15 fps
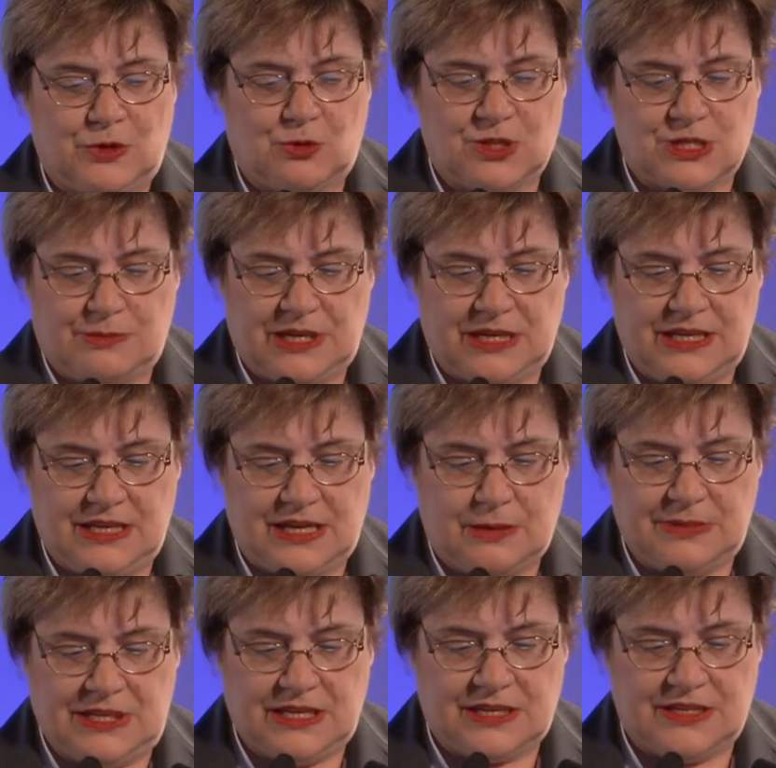Rosa Maria
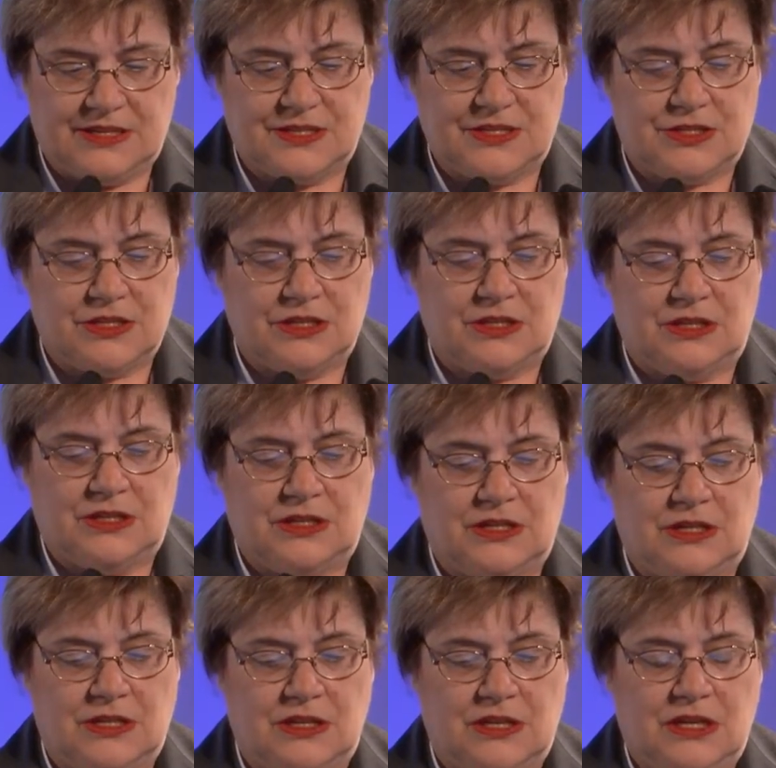Ramirez,
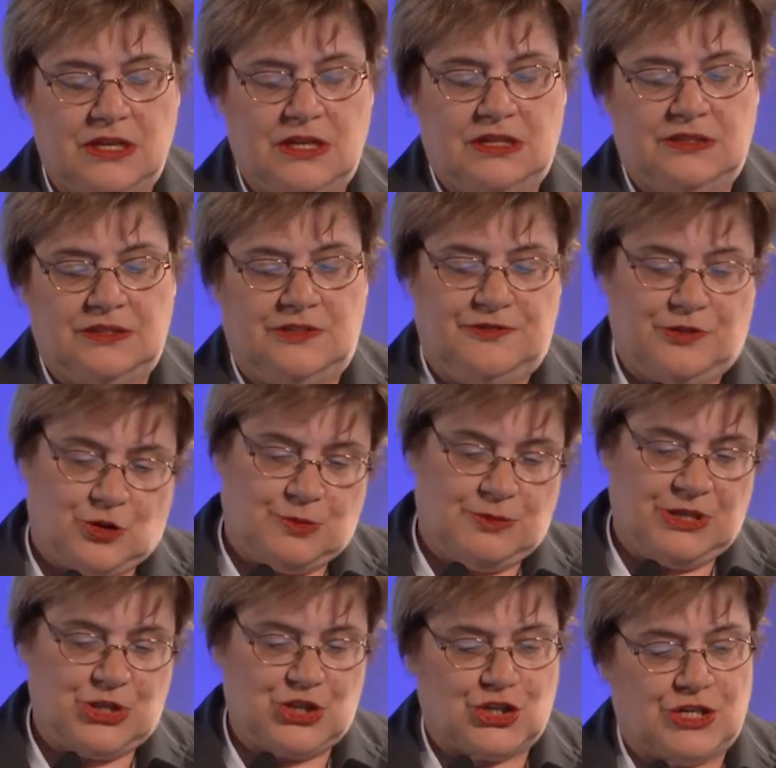the
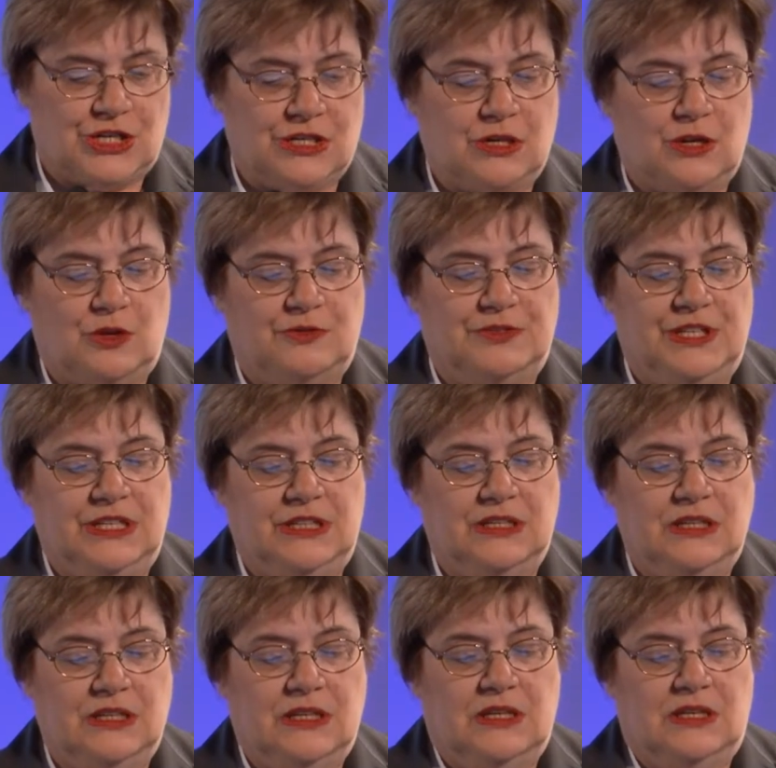former chair of
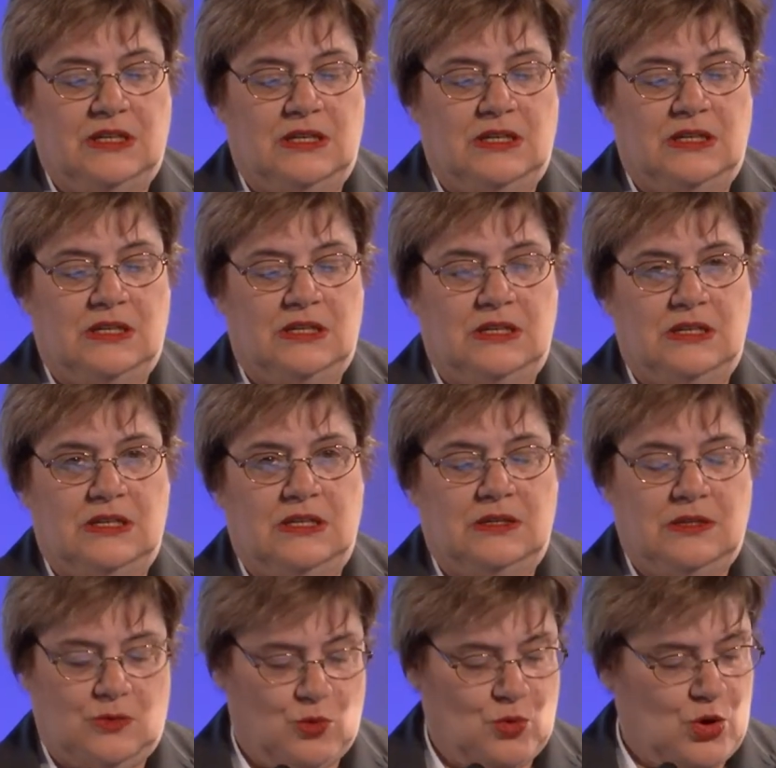the
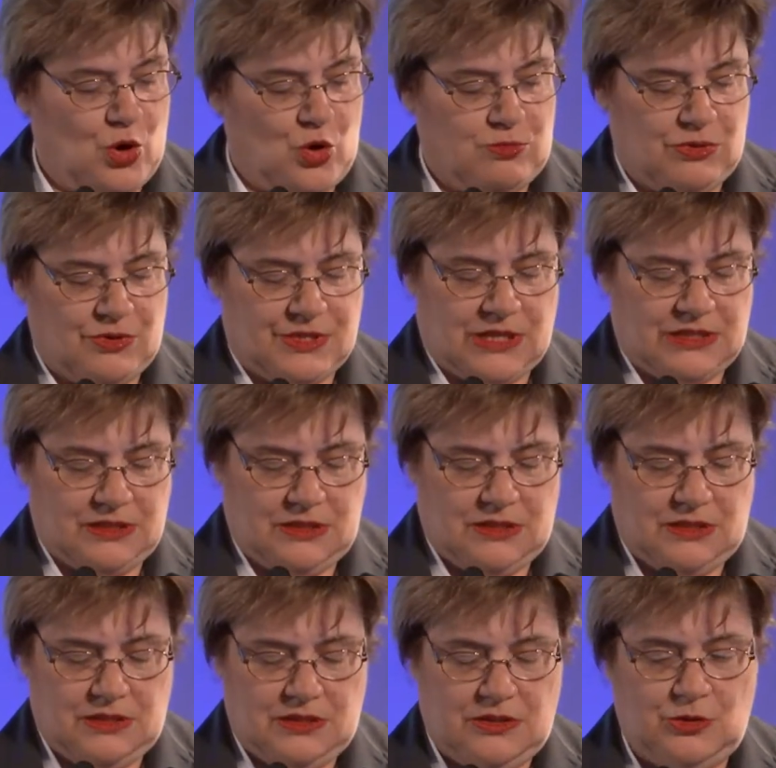UNCOPOS at
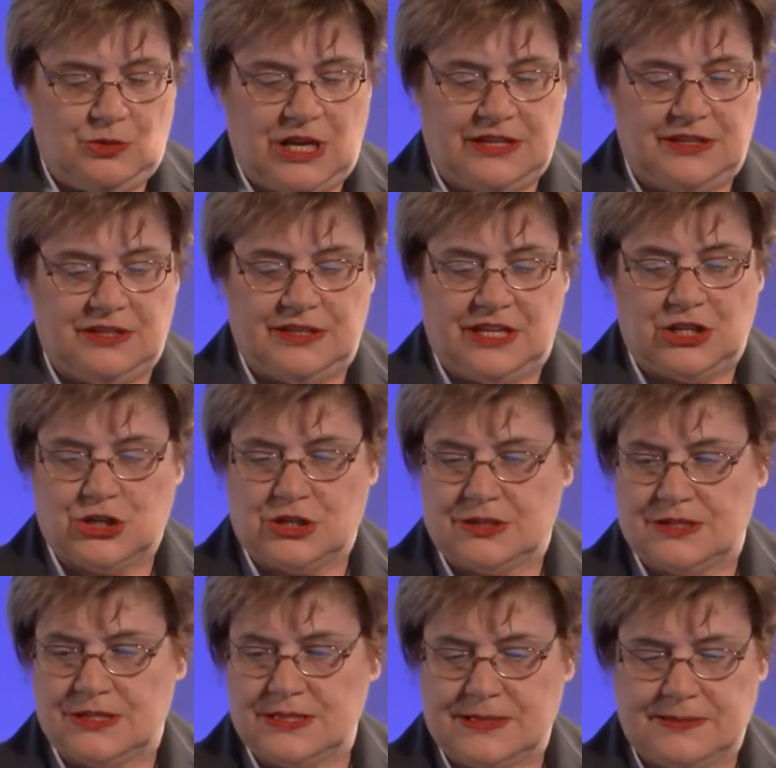the United
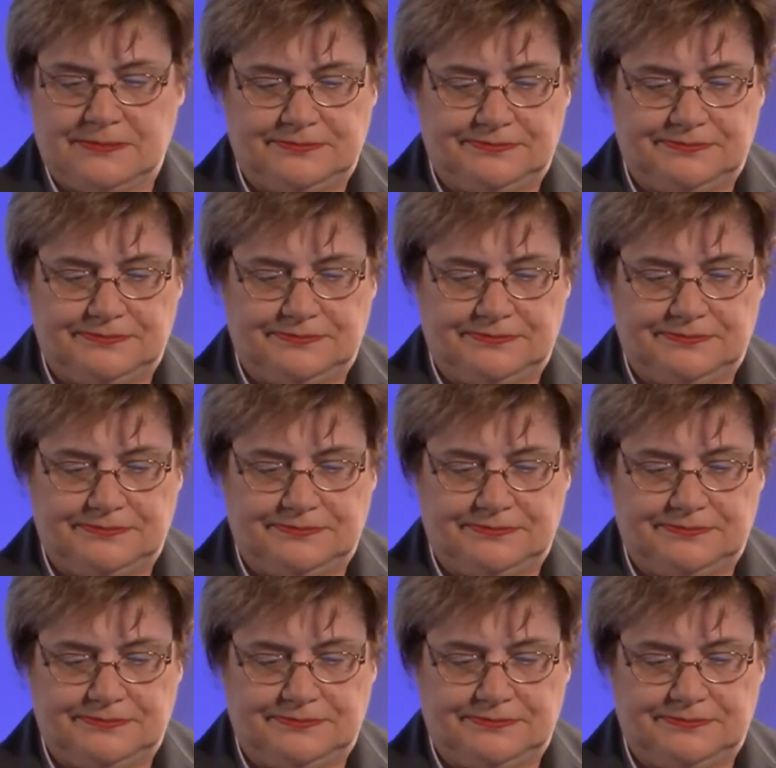Nations.